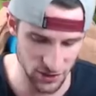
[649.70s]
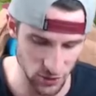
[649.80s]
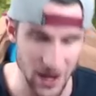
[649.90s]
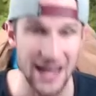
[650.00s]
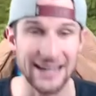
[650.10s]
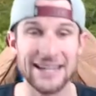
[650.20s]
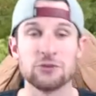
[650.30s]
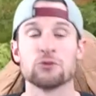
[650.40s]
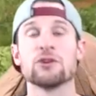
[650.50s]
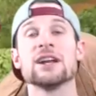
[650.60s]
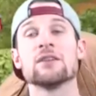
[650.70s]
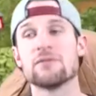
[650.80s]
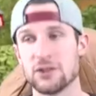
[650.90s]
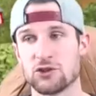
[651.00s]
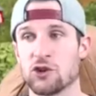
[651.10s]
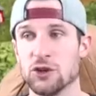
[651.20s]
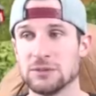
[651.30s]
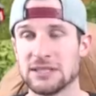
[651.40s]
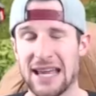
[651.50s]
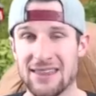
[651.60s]
to get rid of the
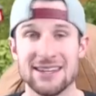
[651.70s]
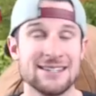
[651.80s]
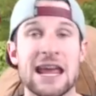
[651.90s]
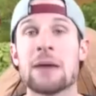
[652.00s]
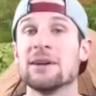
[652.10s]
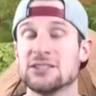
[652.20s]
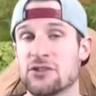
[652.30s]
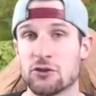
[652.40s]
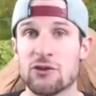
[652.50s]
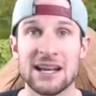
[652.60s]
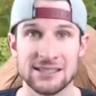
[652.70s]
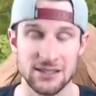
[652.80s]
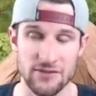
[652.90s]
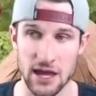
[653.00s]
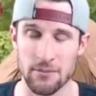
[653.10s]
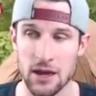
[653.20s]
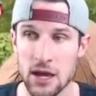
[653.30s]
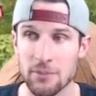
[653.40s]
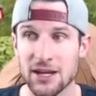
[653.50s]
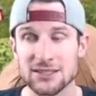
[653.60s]
troops and then damage the rest of them
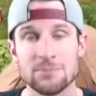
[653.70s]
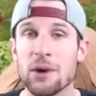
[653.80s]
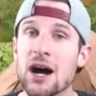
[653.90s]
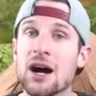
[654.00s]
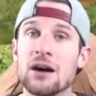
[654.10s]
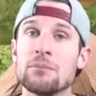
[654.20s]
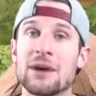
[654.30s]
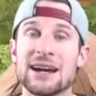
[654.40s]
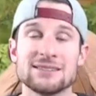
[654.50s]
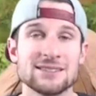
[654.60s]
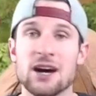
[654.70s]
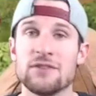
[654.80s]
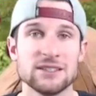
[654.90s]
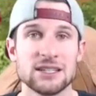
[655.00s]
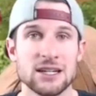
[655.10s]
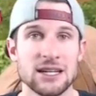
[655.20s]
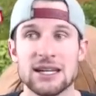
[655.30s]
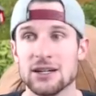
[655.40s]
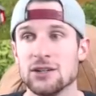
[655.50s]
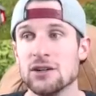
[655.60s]
because a bomb by itself isn't going to
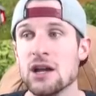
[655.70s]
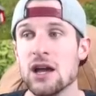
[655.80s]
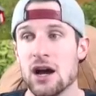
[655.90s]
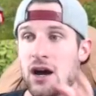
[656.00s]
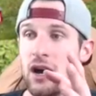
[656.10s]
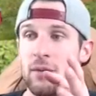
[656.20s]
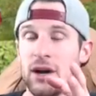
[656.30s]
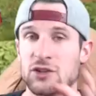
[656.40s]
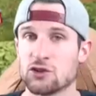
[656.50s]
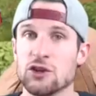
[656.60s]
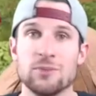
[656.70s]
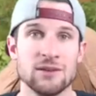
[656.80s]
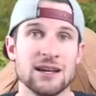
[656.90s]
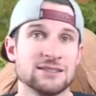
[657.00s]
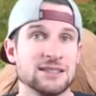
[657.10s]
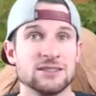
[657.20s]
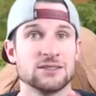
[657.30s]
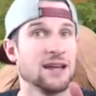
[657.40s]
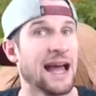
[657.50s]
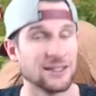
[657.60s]
kill um, a troop unless it
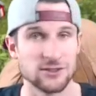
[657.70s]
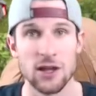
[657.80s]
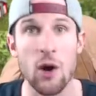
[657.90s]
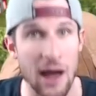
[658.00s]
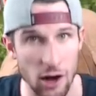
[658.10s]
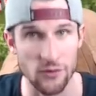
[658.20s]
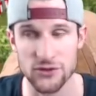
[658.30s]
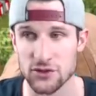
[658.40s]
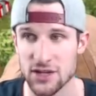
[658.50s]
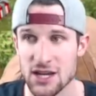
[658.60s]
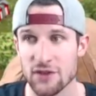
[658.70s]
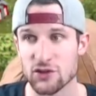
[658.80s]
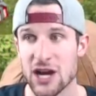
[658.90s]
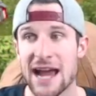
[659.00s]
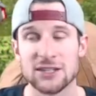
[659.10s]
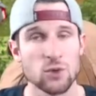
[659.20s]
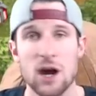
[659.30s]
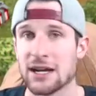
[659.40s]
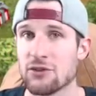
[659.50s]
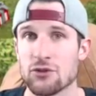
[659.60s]
has low health. So say you have giants
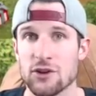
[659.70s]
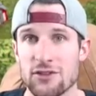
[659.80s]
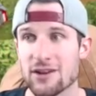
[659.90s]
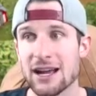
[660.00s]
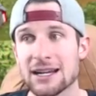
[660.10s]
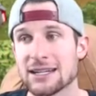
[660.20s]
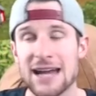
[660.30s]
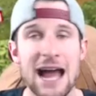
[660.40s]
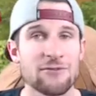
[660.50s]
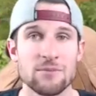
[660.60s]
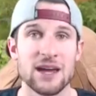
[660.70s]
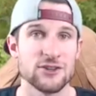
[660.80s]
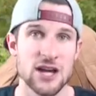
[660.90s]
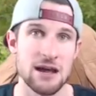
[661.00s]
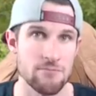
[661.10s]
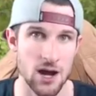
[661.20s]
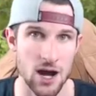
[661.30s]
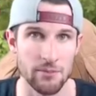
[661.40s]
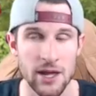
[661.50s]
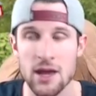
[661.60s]
walking through here, they're not going to die from that giant bomb.